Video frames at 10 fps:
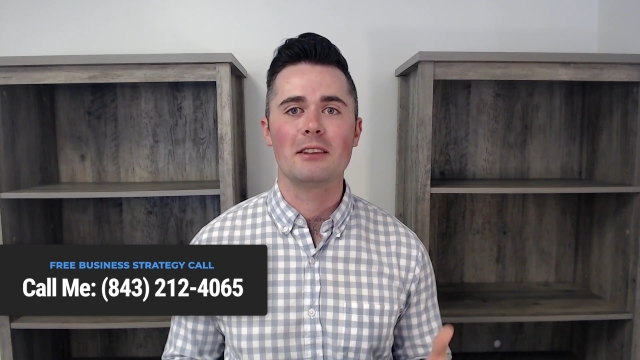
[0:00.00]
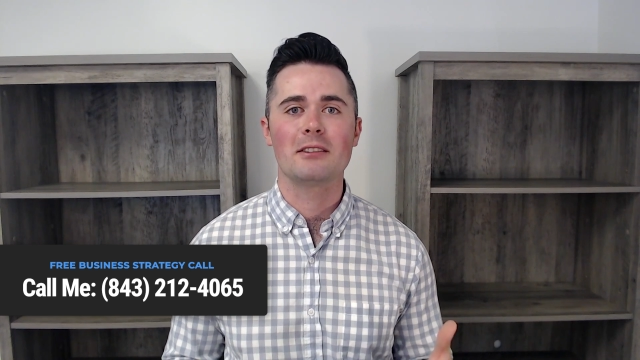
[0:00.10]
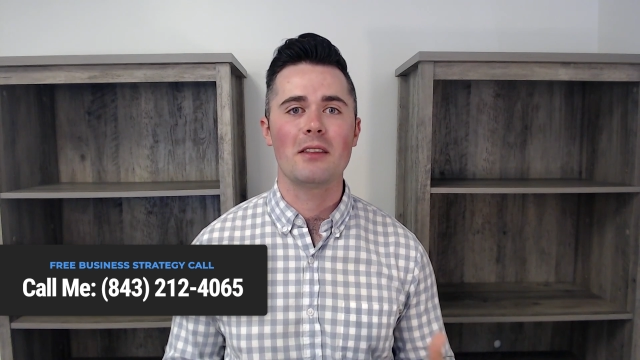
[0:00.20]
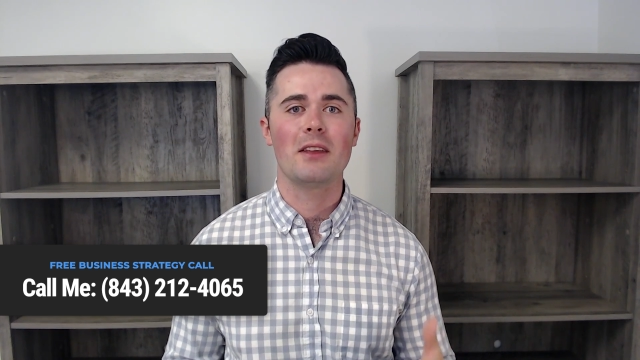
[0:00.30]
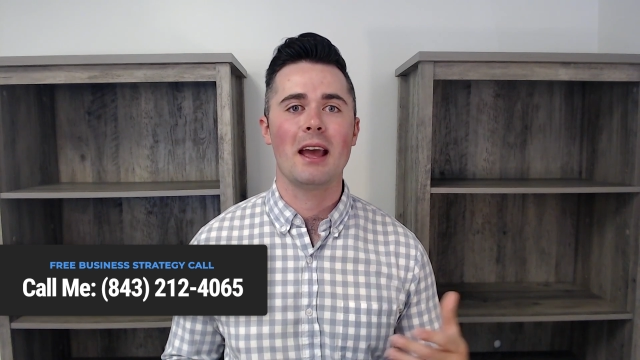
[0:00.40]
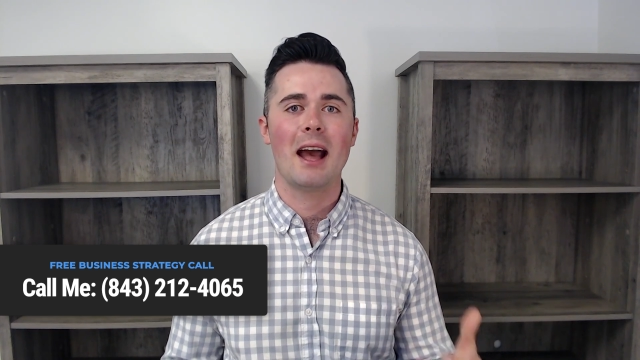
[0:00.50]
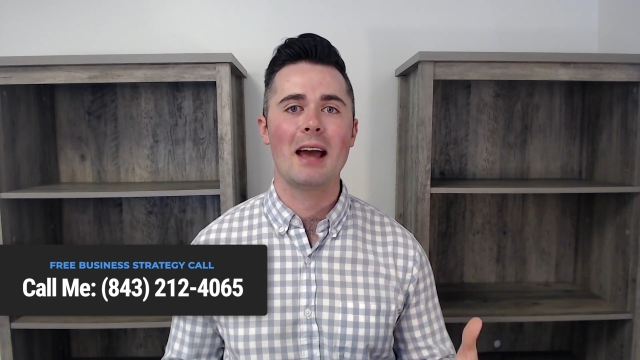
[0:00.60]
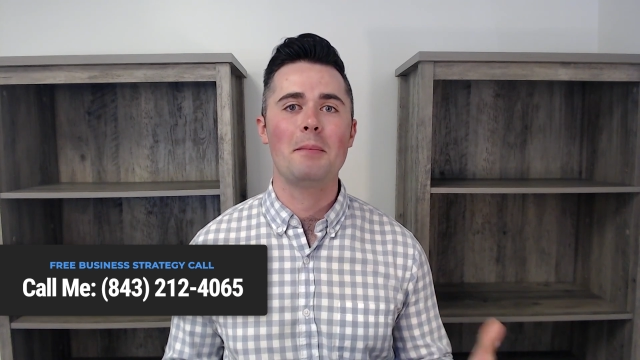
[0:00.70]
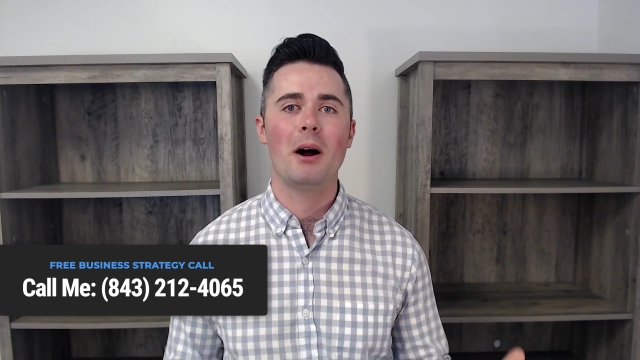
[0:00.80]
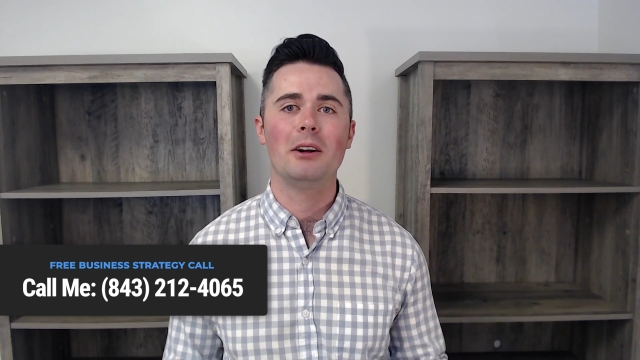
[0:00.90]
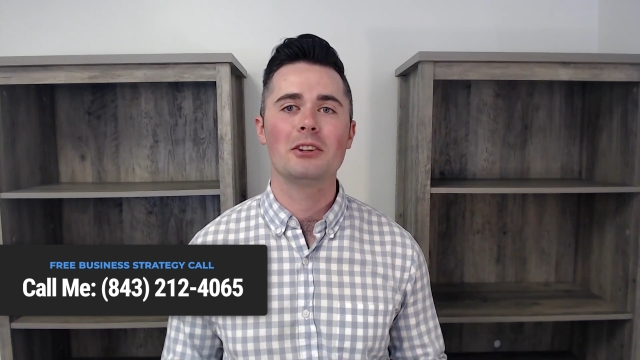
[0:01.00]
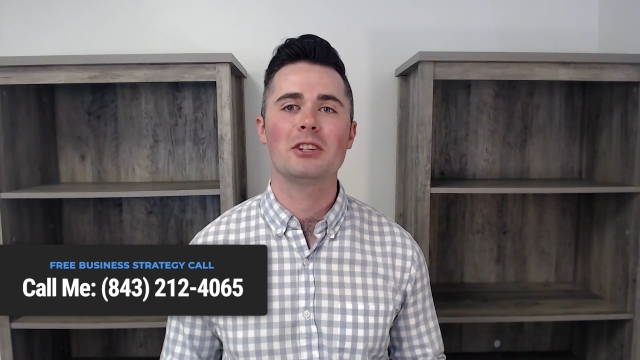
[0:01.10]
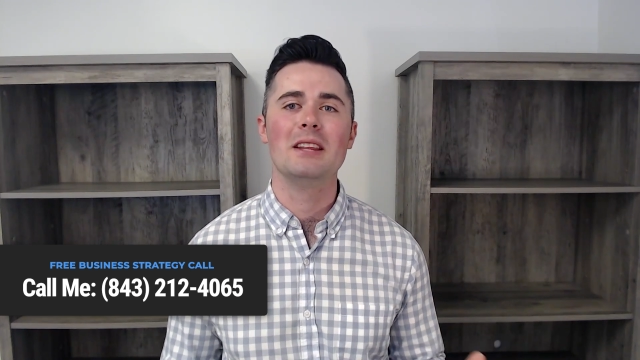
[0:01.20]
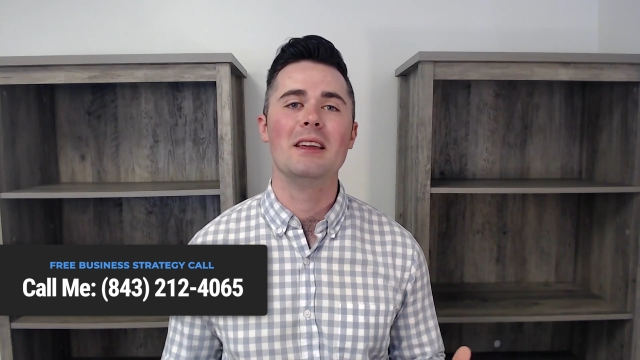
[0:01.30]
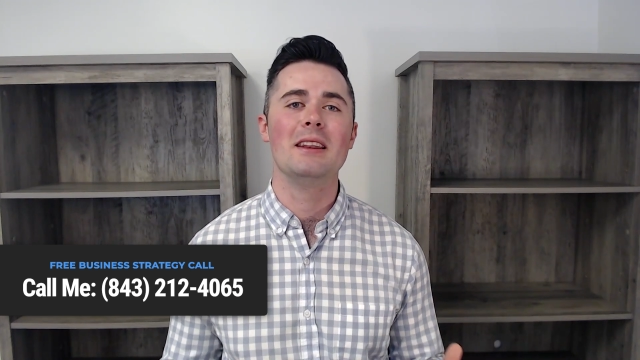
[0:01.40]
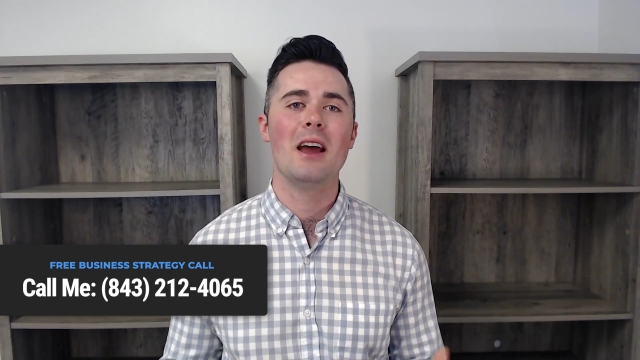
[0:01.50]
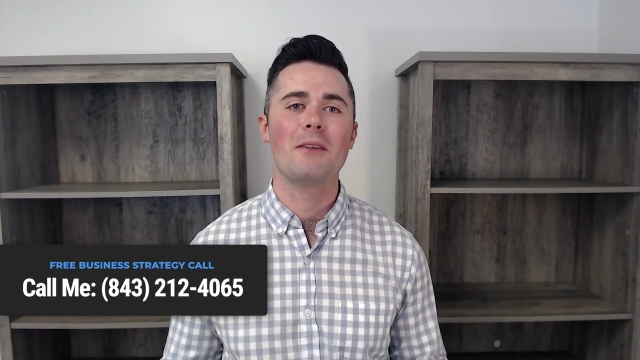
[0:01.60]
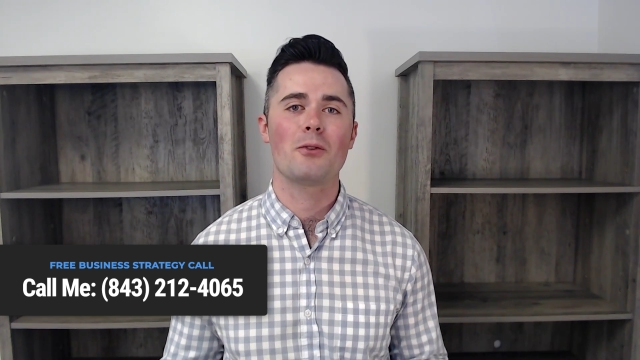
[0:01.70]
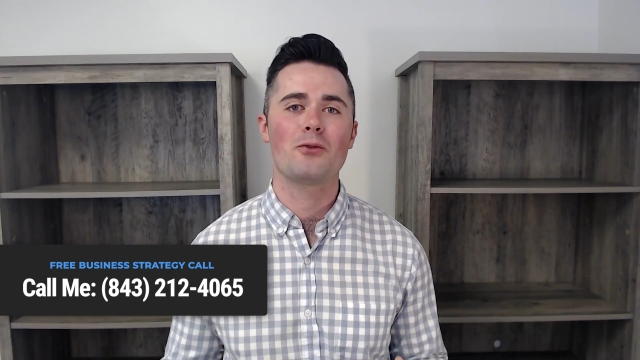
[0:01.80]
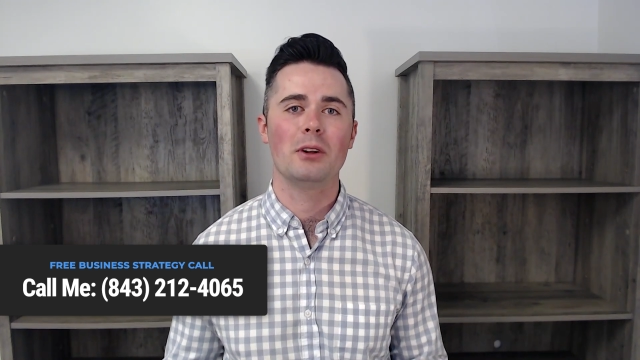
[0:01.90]
It's that they had a policy they
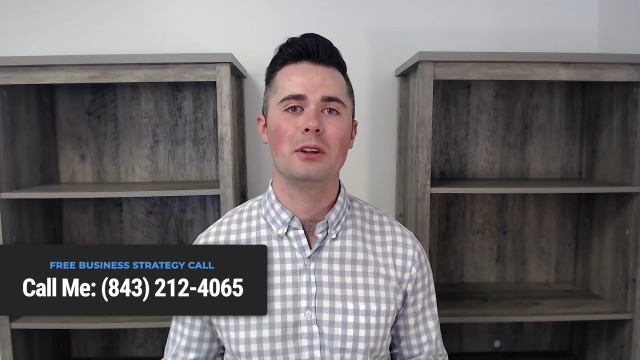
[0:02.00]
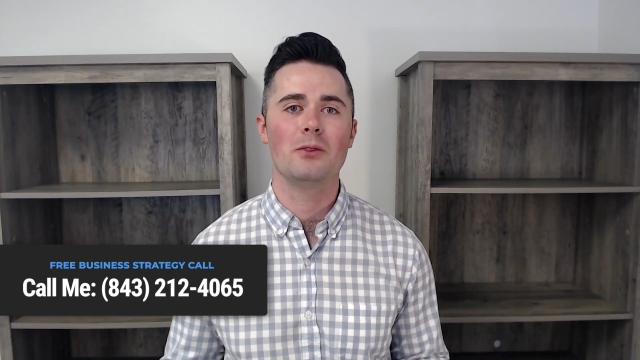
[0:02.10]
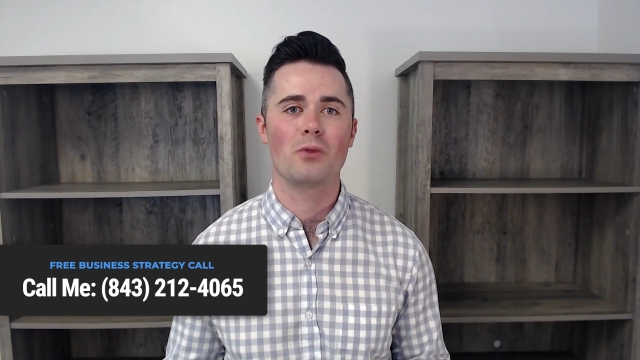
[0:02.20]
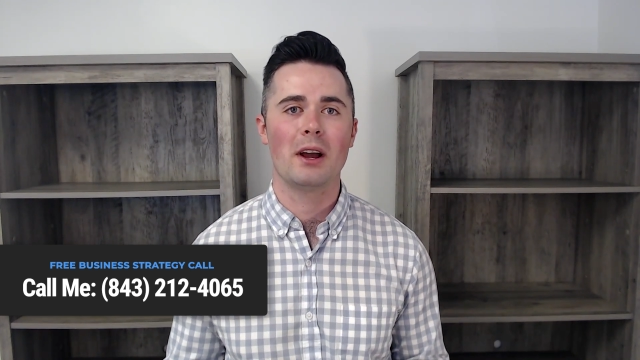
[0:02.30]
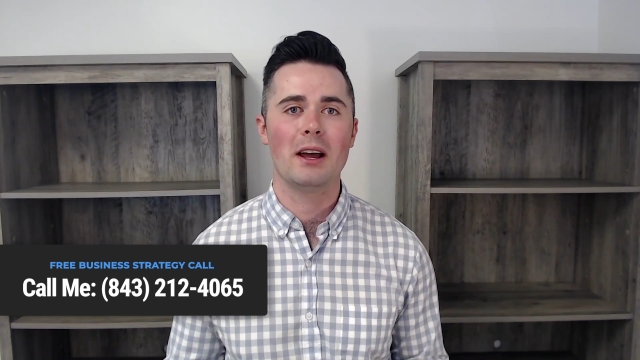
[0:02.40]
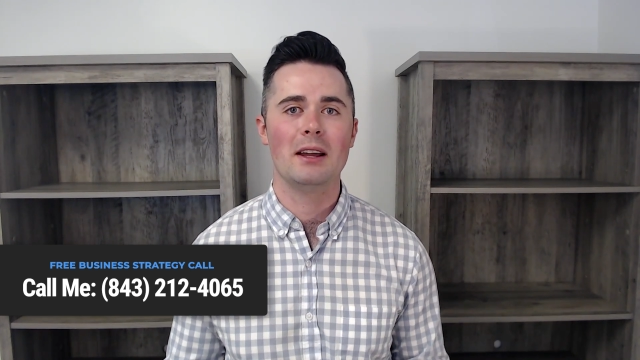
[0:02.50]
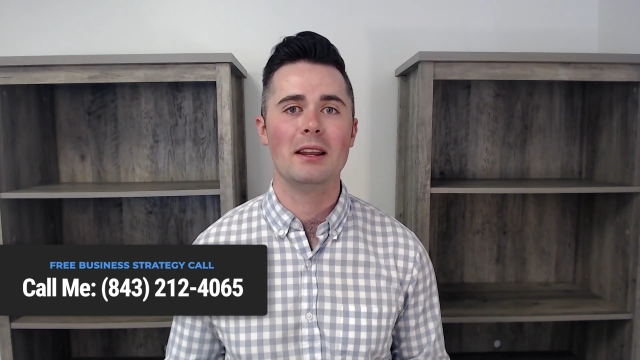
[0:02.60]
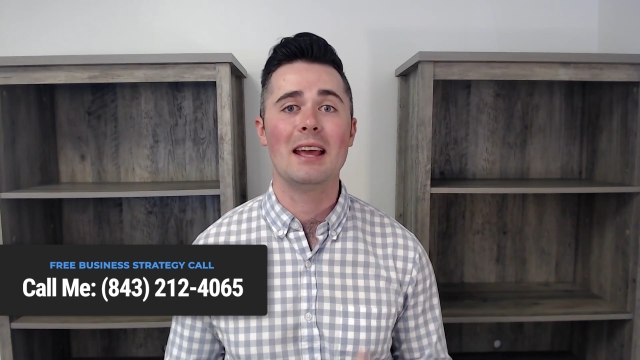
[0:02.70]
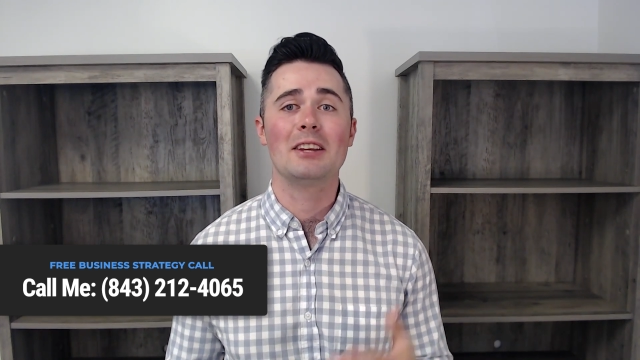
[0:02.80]
never really read